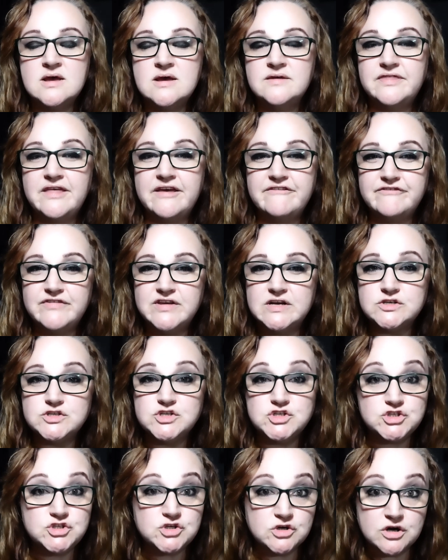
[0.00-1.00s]
They feel
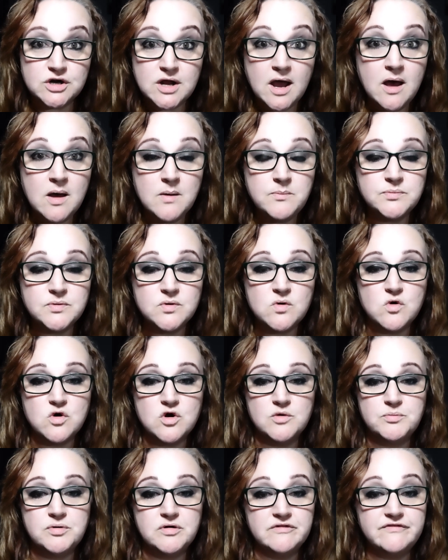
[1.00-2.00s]
stirred up
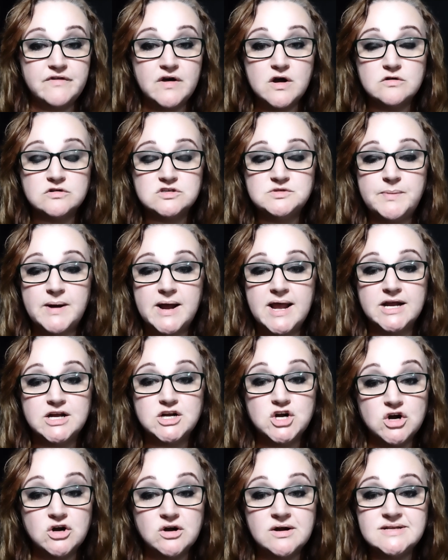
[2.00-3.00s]
or provoked by a
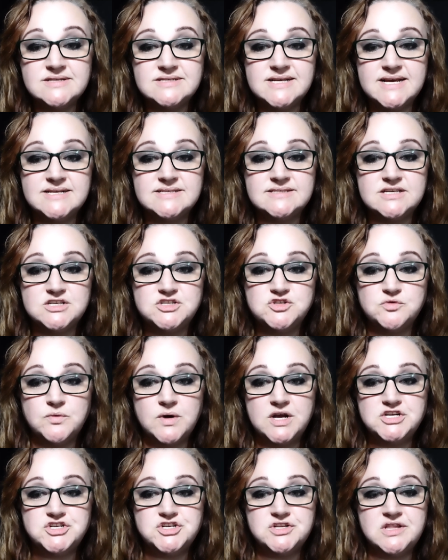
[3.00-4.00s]
current day
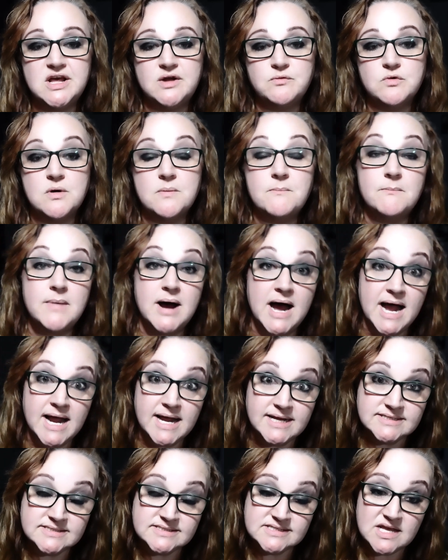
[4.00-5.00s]
situation that
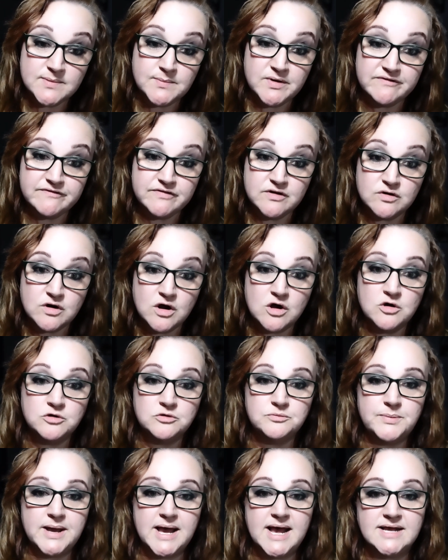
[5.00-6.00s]
reminds them of their
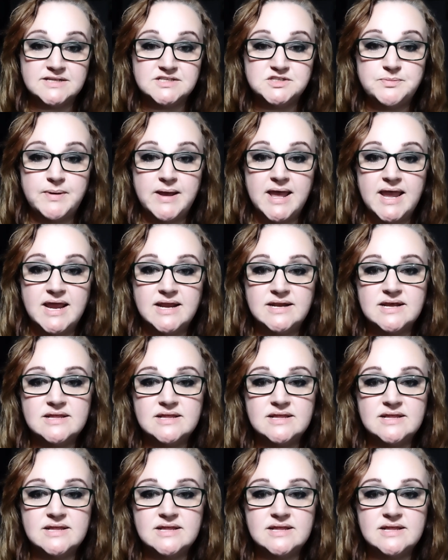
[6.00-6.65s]
own past pain,